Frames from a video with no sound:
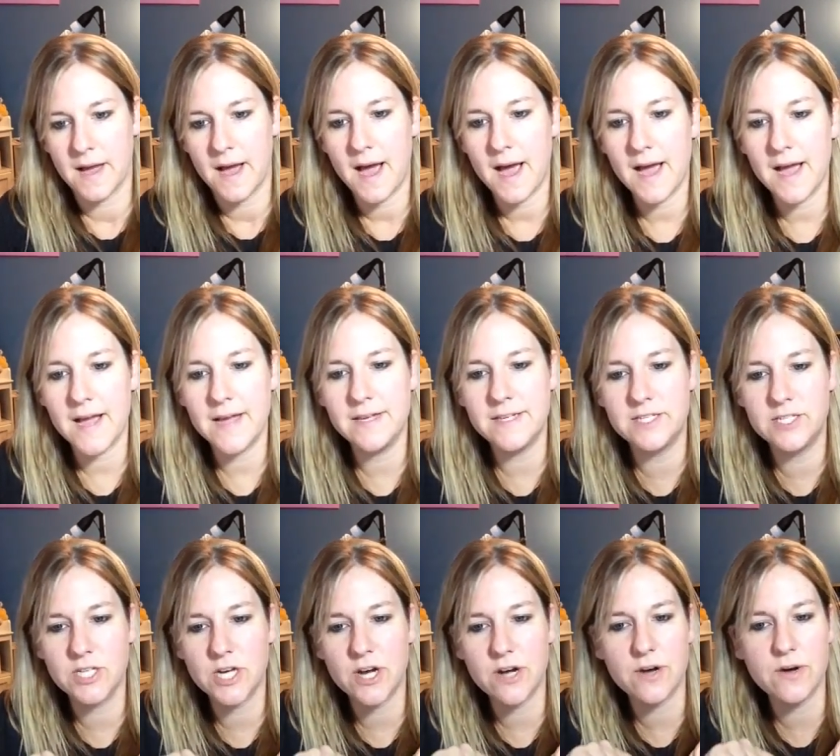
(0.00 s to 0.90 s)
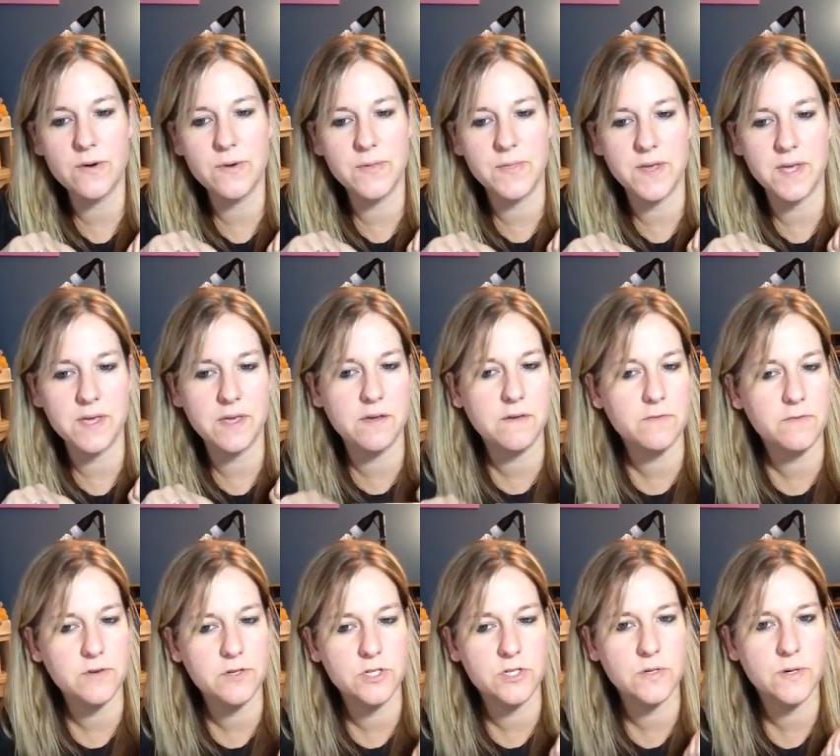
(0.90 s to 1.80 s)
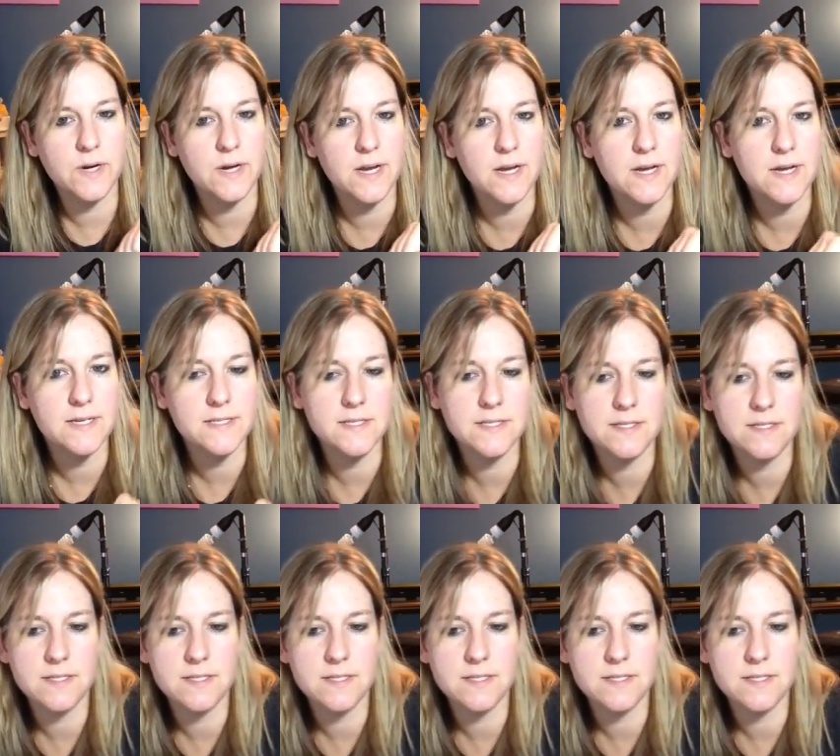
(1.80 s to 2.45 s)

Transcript: Hi, Joe. Thank you for joining us.